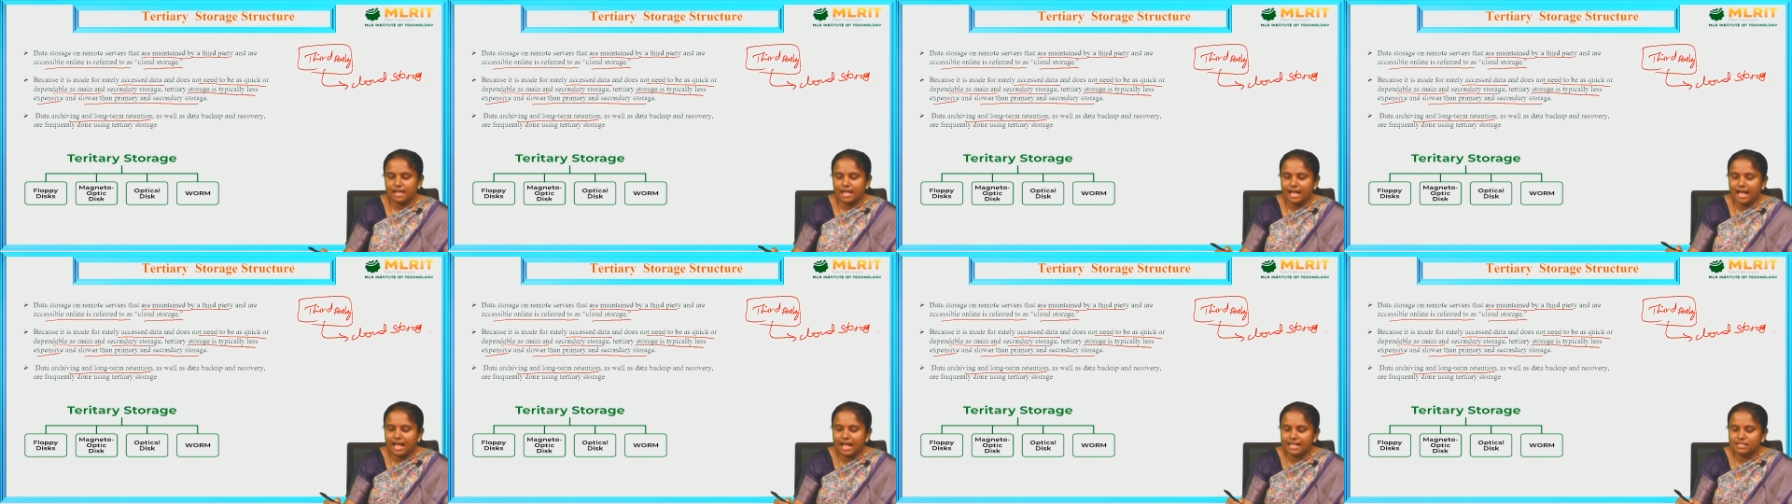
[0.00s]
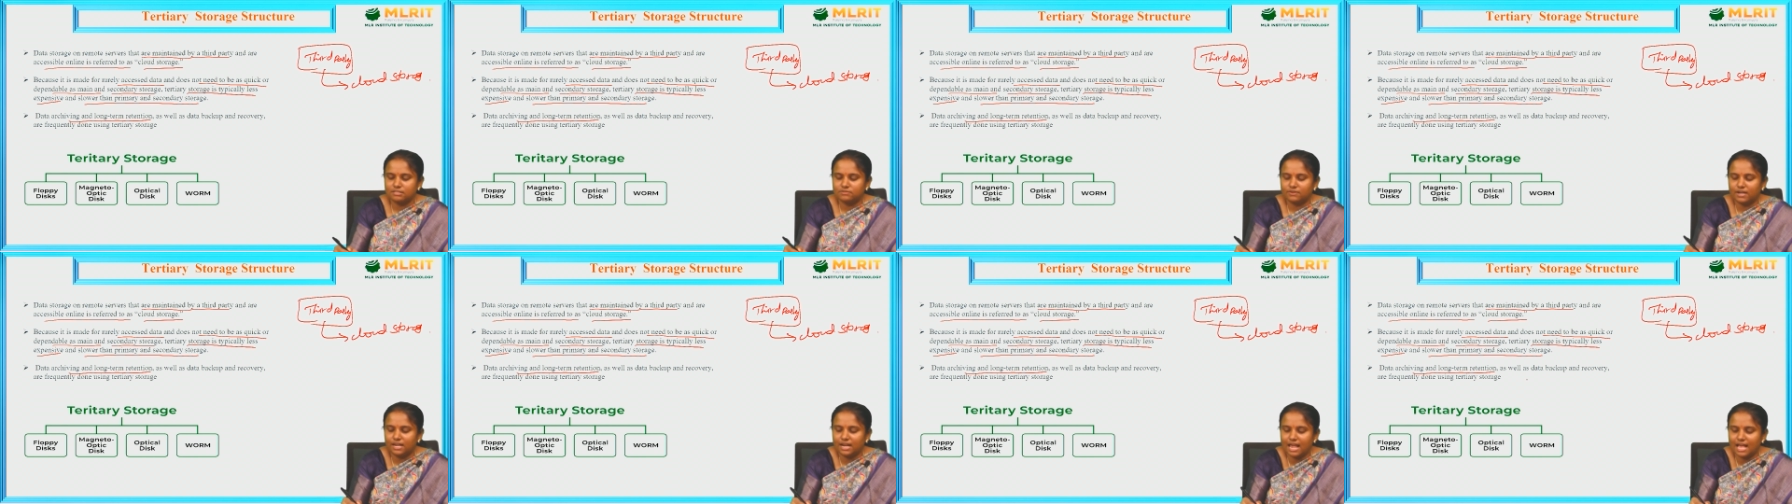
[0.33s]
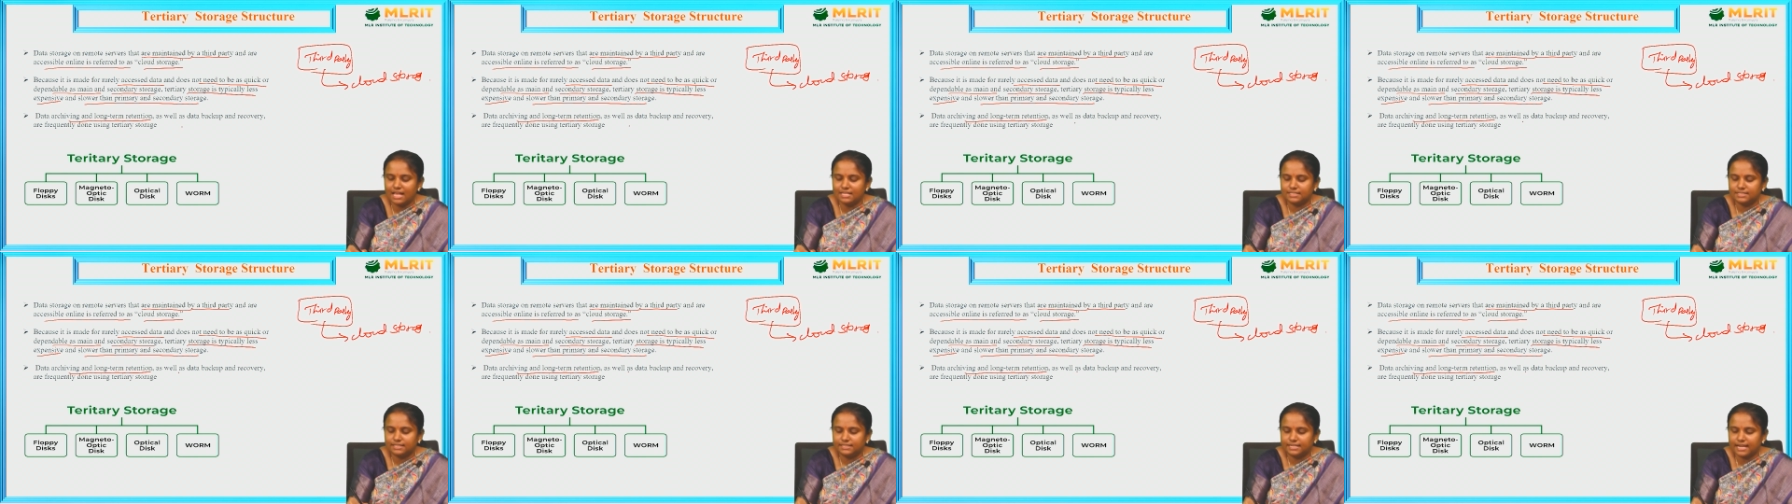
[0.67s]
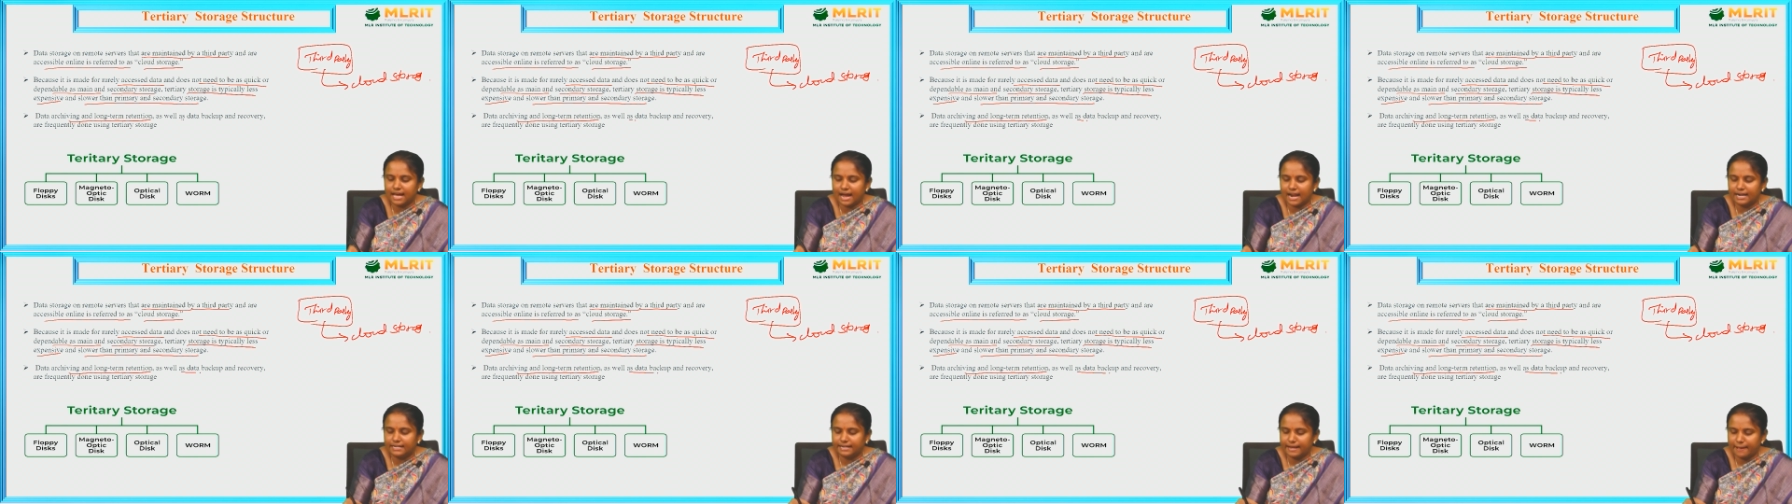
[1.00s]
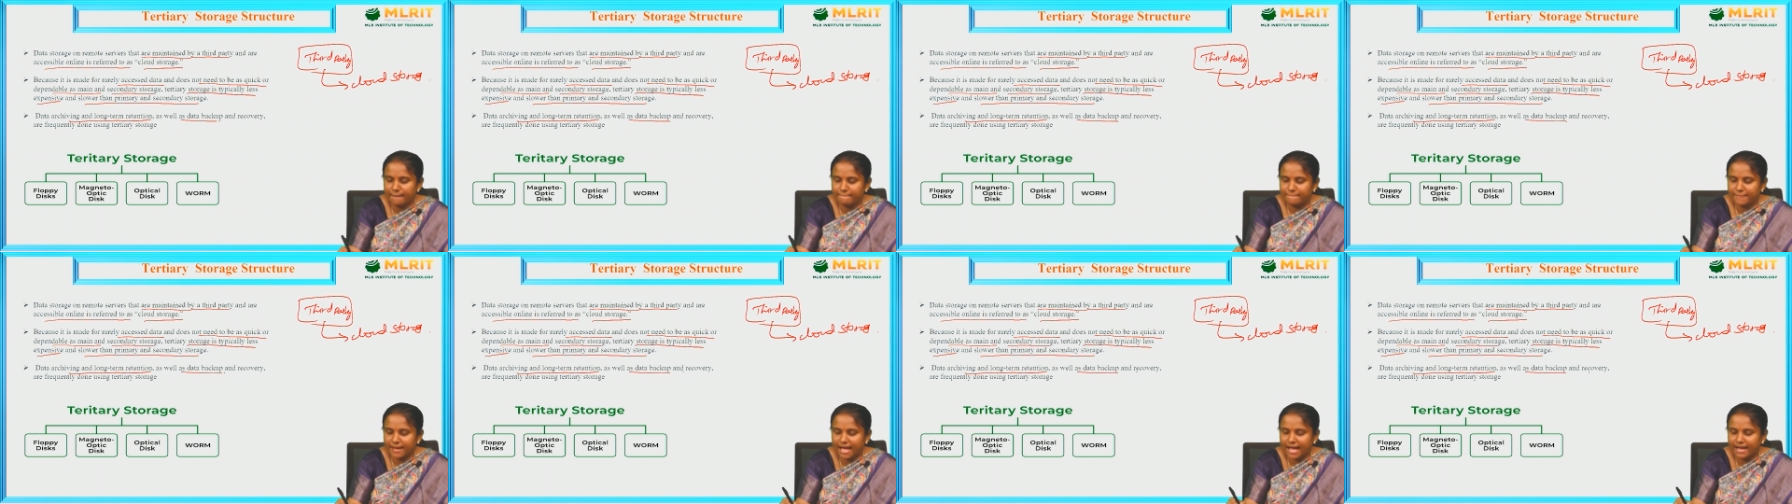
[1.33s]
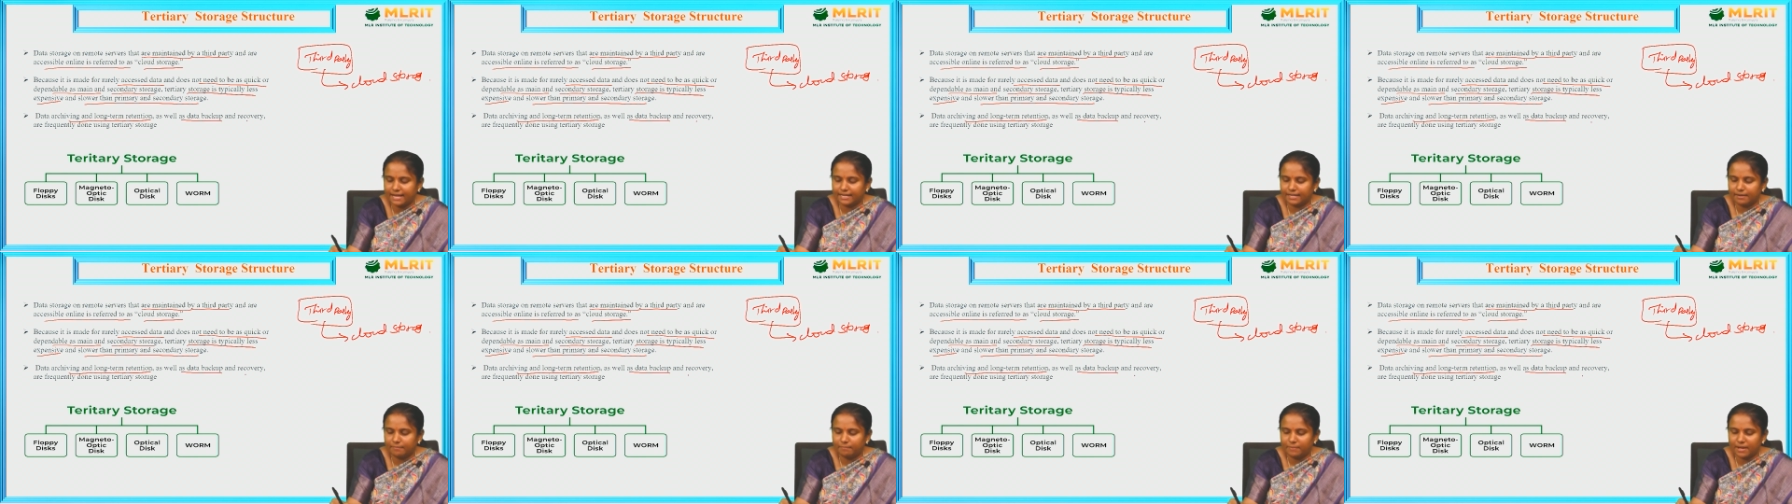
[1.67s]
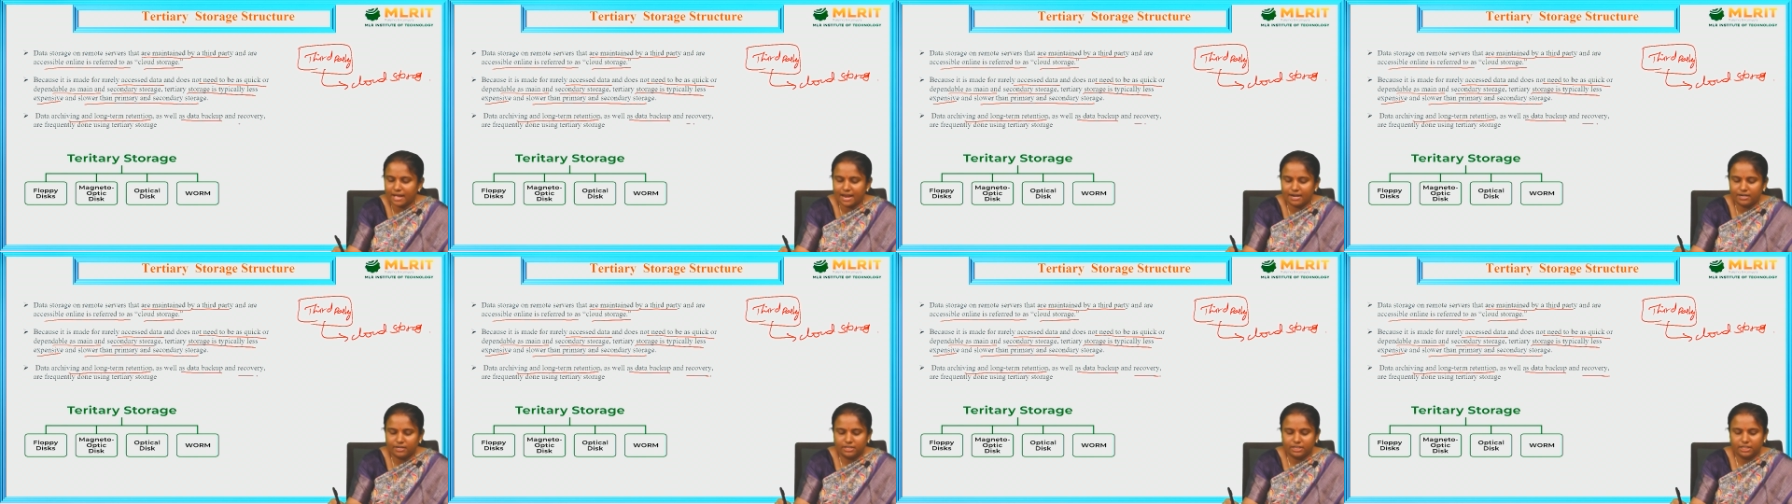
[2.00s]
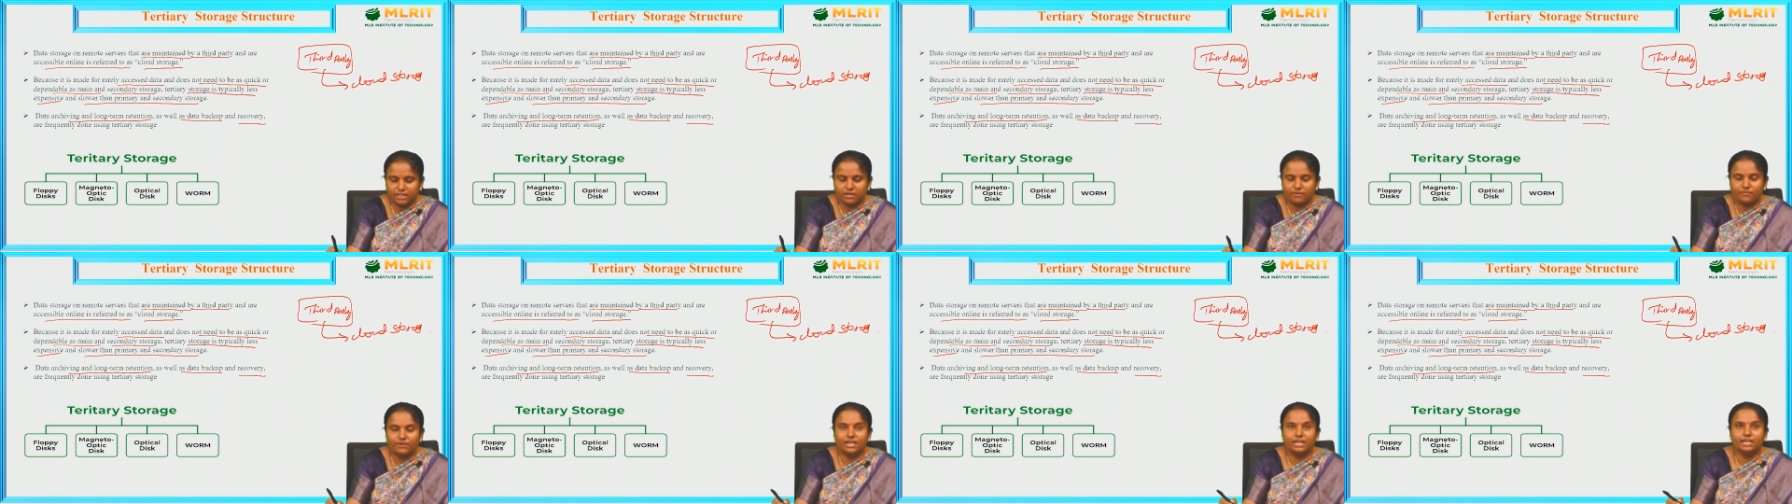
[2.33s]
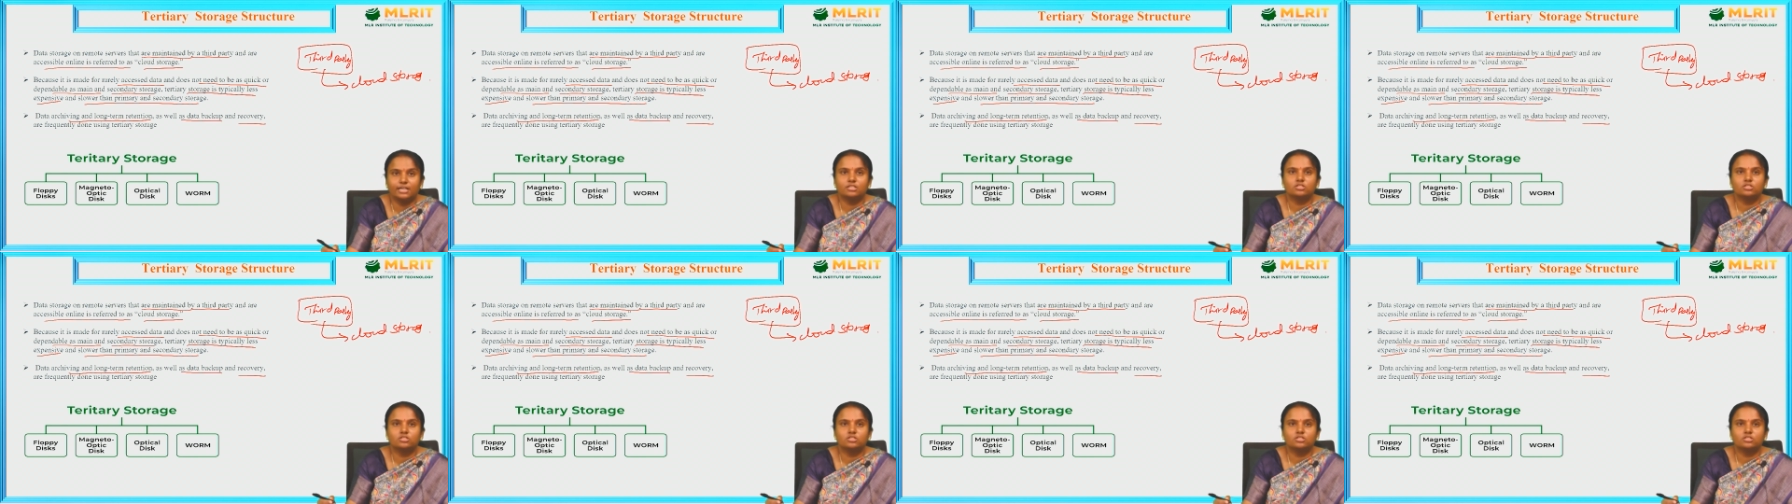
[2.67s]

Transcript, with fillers: as well as the data backup and recovery.